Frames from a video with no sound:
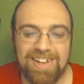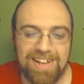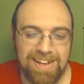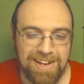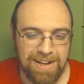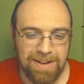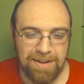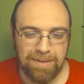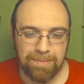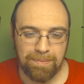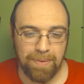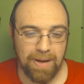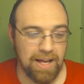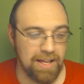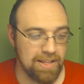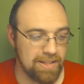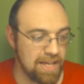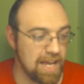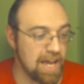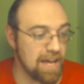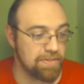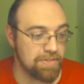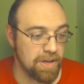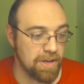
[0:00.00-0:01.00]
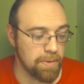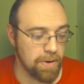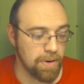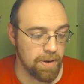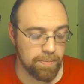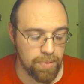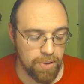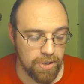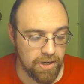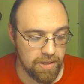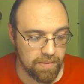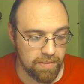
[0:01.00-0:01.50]
But yeah, they weren't
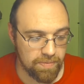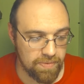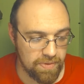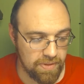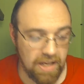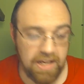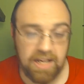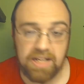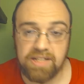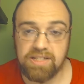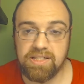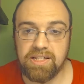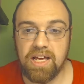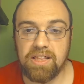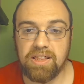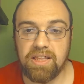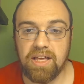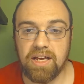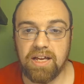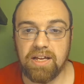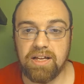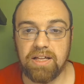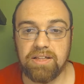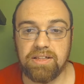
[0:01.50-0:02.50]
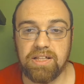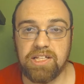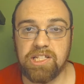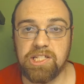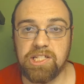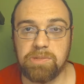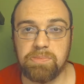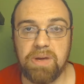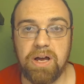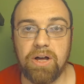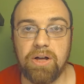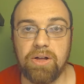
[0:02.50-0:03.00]
pretty. Like I said, they have the
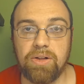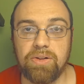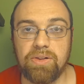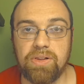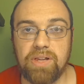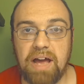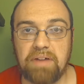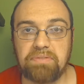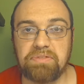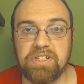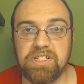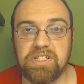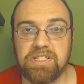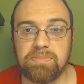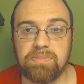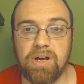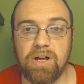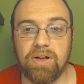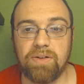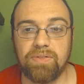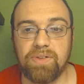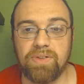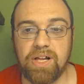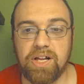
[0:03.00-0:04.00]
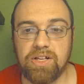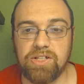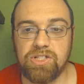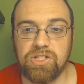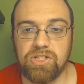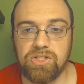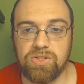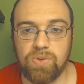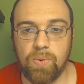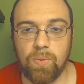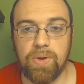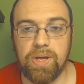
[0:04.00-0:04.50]
smell of like a
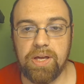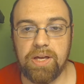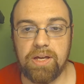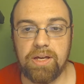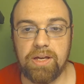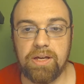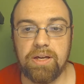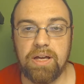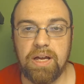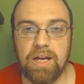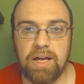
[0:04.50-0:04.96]
soy